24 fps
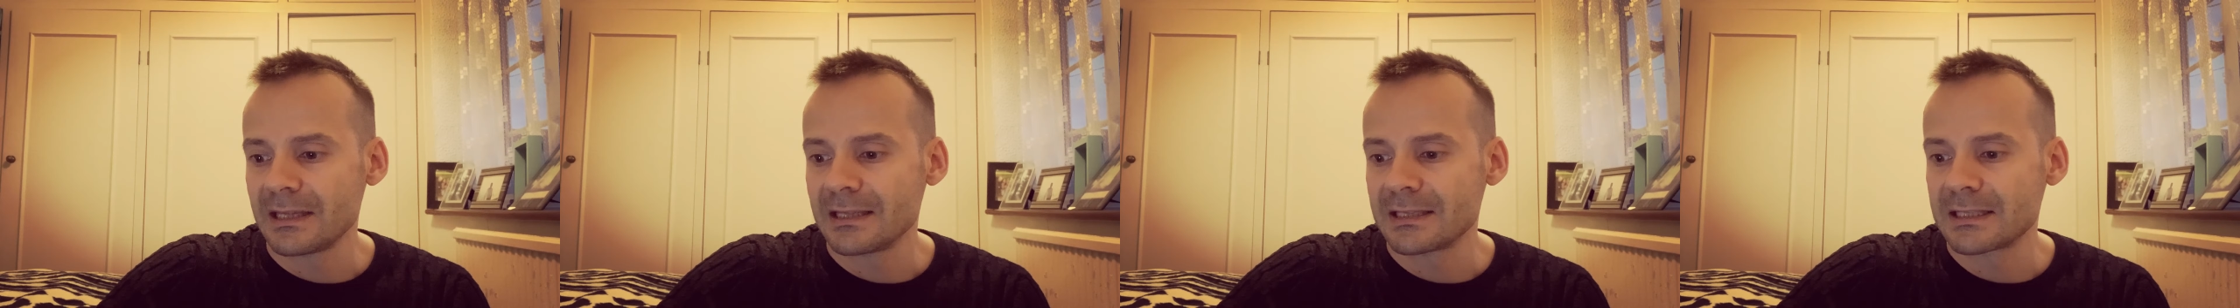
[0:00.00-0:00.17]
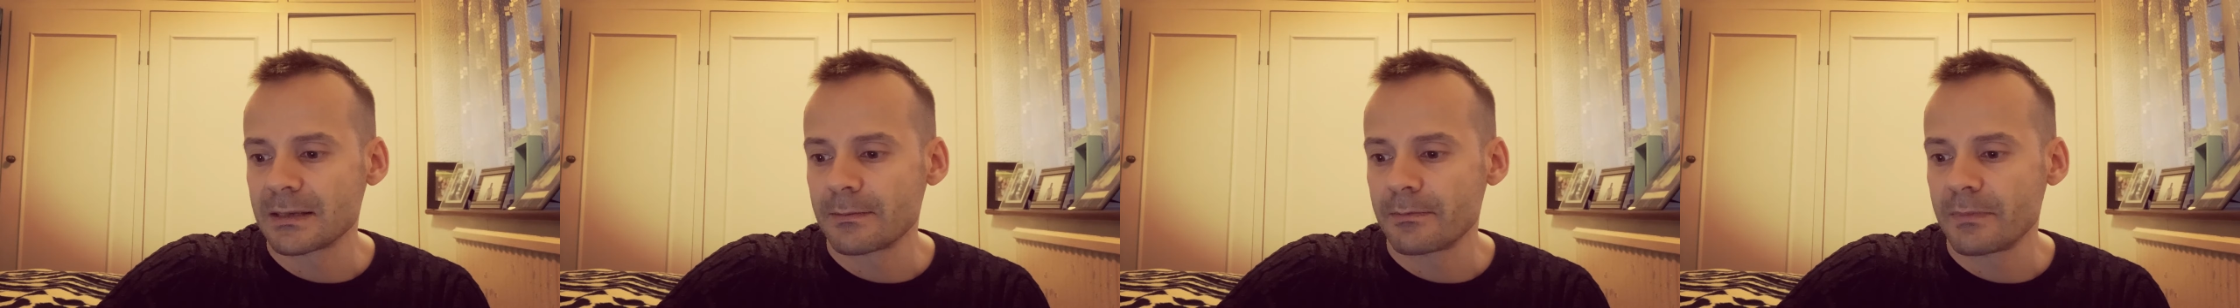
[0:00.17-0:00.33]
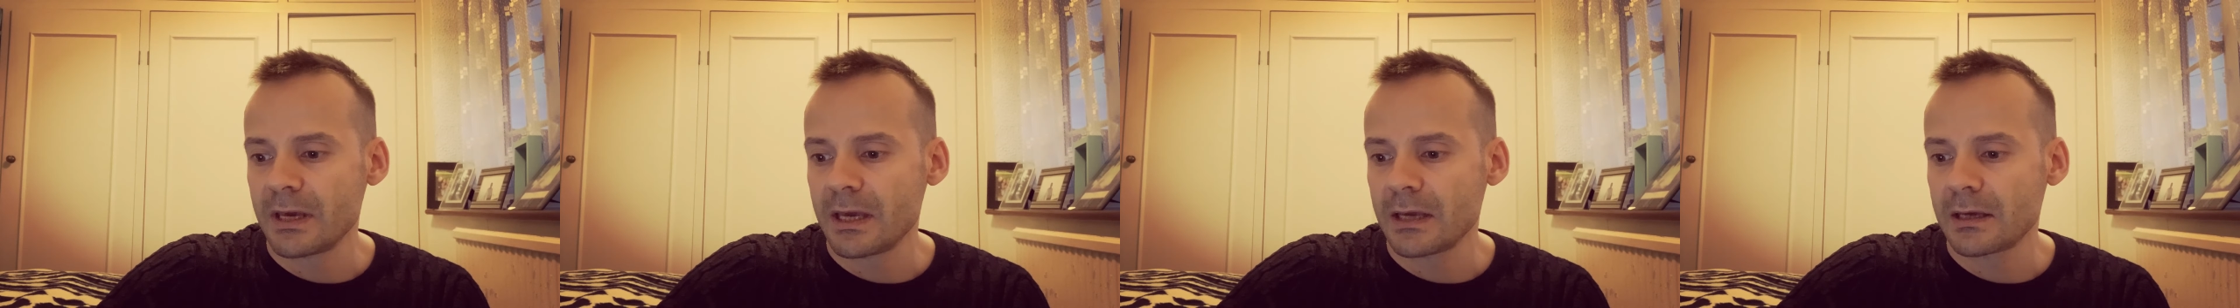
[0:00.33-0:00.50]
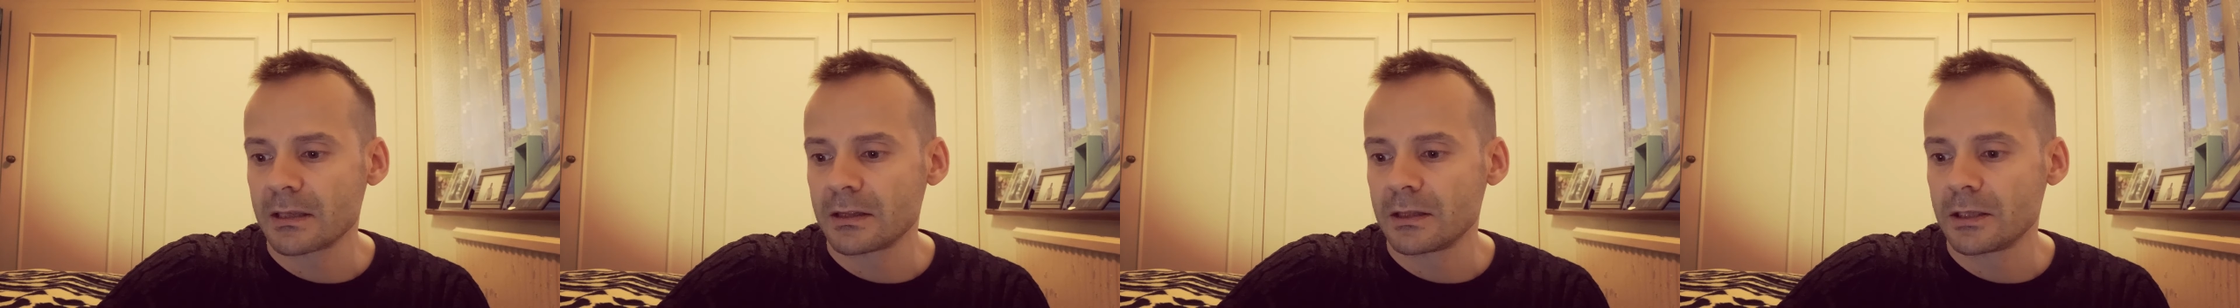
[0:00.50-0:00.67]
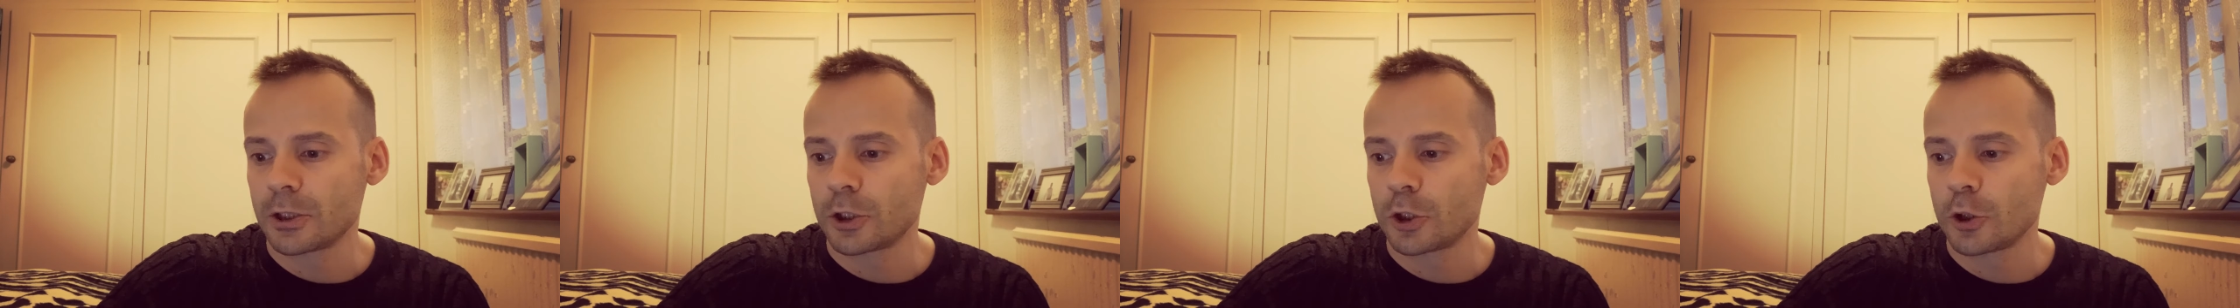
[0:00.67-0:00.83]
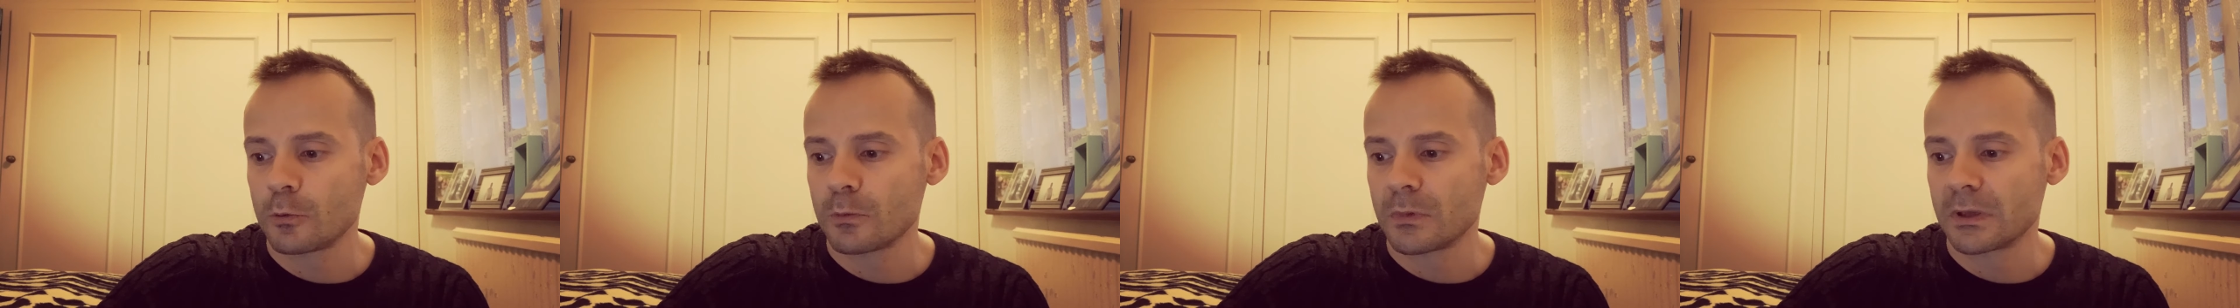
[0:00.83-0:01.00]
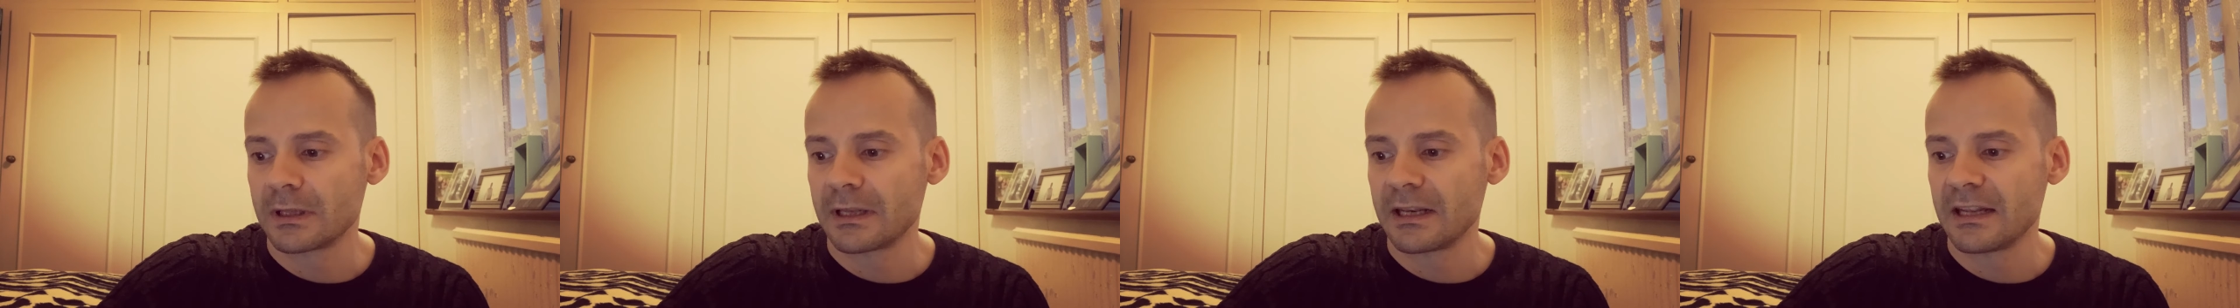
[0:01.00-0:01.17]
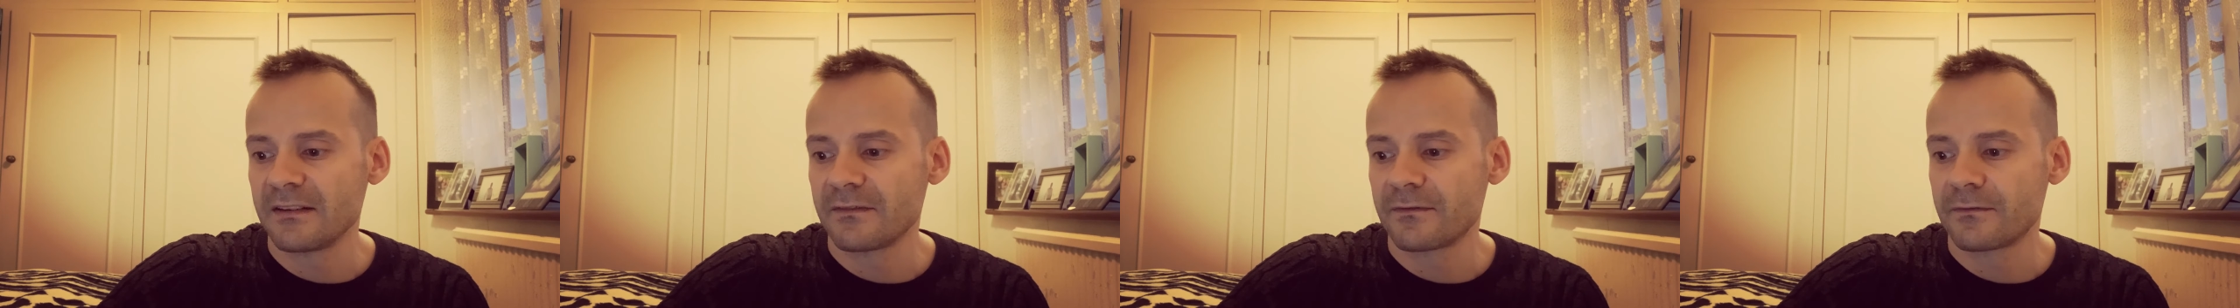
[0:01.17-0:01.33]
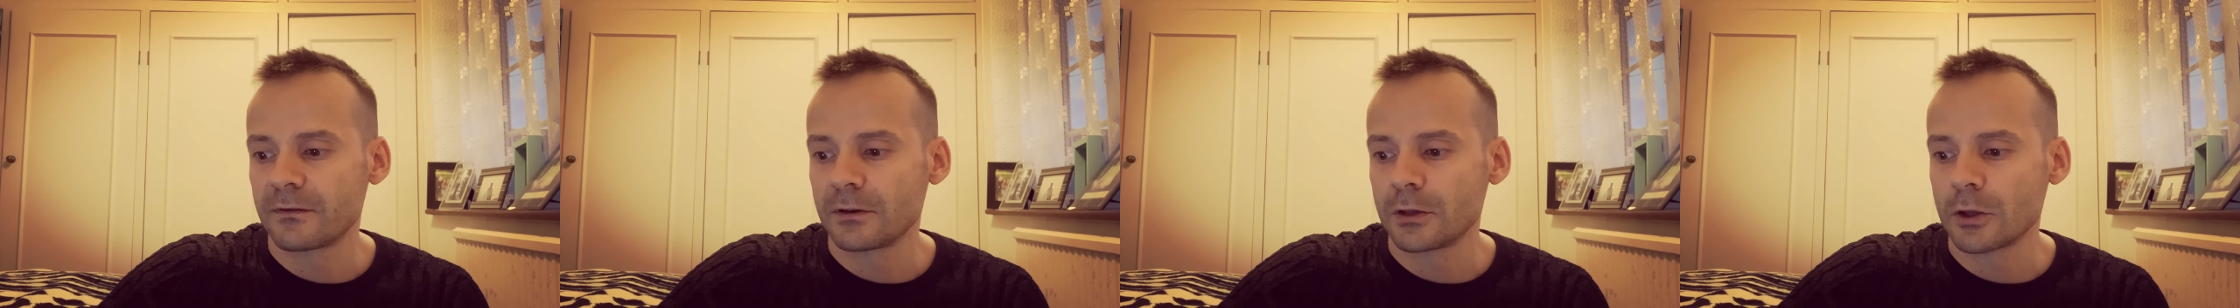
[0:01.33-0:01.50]
into making the human
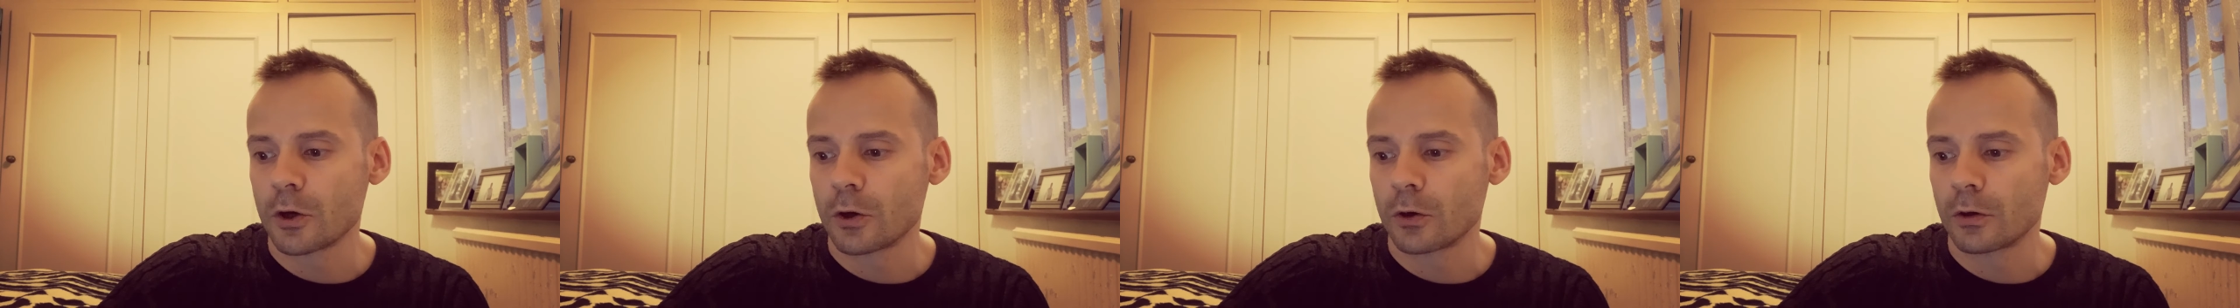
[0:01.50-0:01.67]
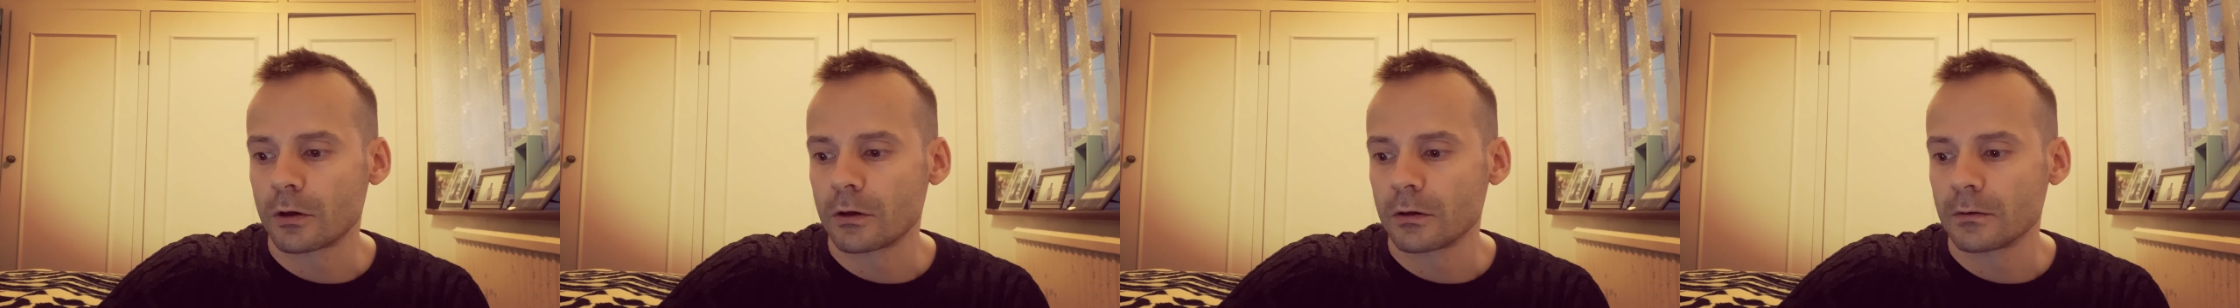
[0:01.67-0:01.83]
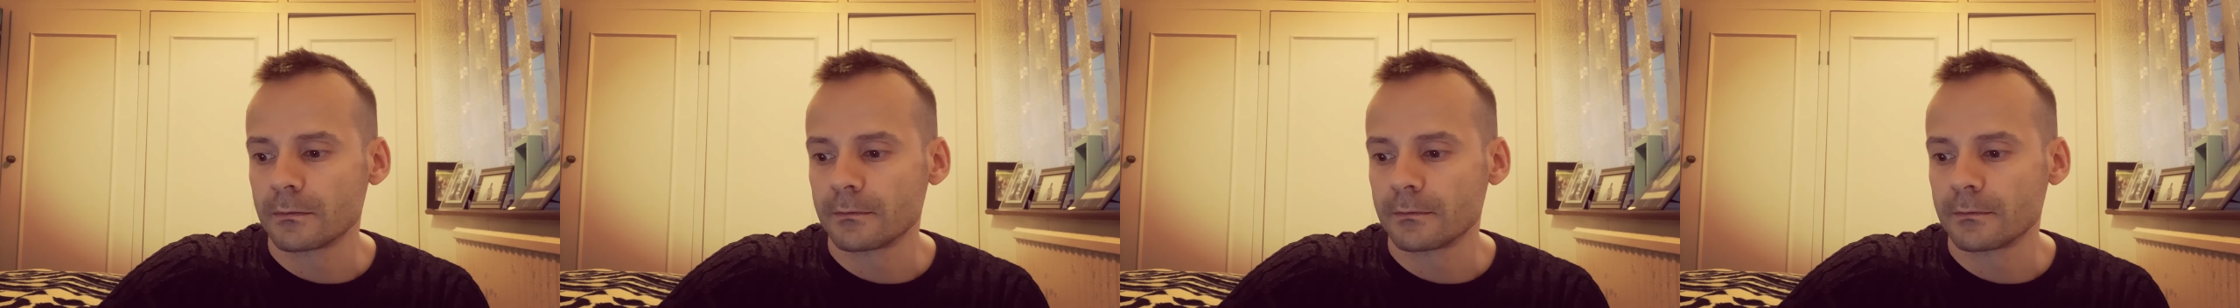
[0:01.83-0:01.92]
live long.